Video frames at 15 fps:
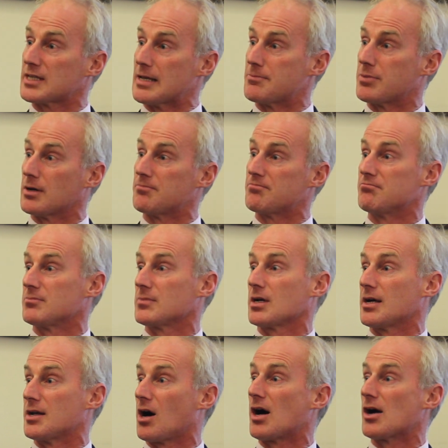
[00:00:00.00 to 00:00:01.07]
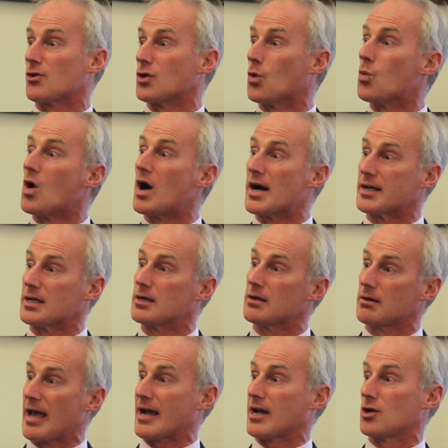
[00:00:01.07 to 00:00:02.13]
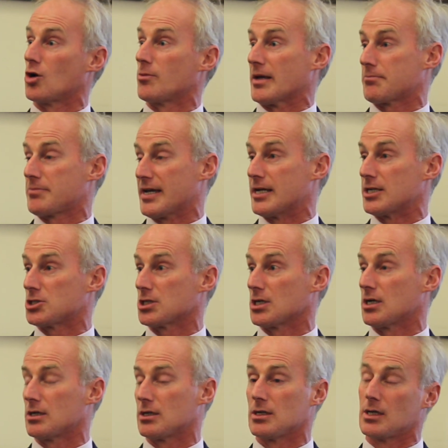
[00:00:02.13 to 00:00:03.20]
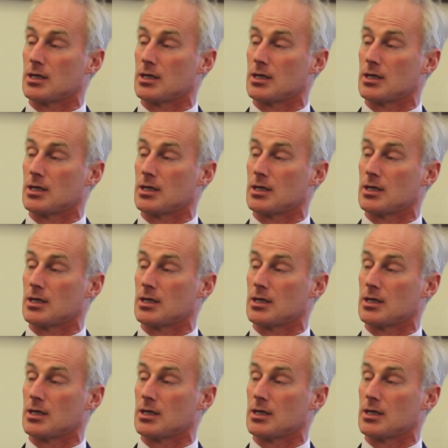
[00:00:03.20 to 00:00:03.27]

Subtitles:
keep an eye on the wider economic picture,